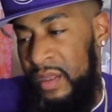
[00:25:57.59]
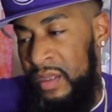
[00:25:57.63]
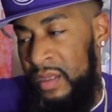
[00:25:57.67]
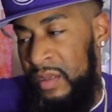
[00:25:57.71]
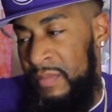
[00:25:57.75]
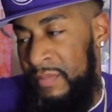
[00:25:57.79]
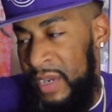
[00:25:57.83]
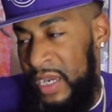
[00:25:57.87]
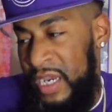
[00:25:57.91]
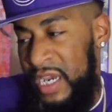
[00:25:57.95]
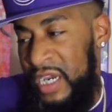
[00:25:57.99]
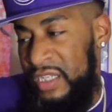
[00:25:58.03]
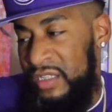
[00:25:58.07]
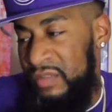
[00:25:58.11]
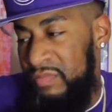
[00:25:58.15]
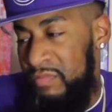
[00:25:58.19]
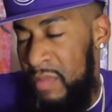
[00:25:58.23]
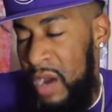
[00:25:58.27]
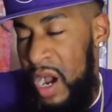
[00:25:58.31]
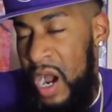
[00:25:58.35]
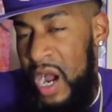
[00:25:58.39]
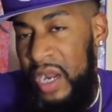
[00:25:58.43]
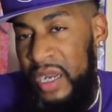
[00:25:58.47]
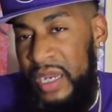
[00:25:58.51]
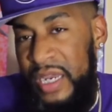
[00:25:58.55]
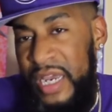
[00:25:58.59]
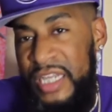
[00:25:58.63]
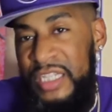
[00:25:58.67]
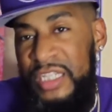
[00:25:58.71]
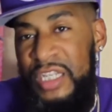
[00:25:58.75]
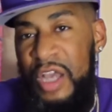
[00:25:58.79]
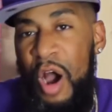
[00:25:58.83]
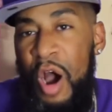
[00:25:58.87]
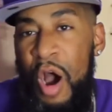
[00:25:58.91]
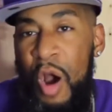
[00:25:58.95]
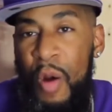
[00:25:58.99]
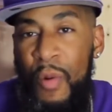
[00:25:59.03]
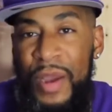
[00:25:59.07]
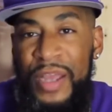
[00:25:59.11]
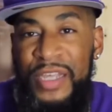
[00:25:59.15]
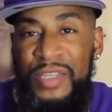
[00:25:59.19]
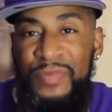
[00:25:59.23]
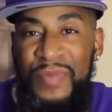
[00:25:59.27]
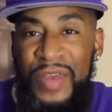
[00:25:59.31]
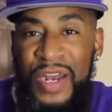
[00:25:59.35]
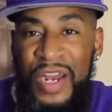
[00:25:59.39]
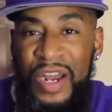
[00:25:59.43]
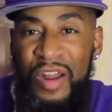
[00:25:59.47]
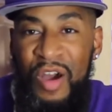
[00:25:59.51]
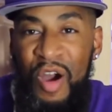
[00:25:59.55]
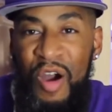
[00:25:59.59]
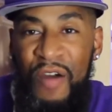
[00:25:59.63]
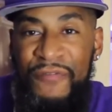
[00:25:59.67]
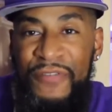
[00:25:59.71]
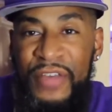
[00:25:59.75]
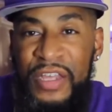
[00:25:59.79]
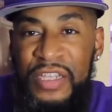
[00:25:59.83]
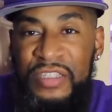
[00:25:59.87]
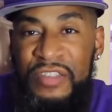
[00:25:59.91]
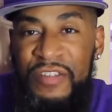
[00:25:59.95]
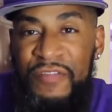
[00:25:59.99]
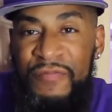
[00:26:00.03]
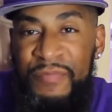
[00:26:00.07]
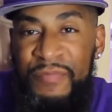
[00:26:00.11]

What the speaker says: Because Monk has always been an offensive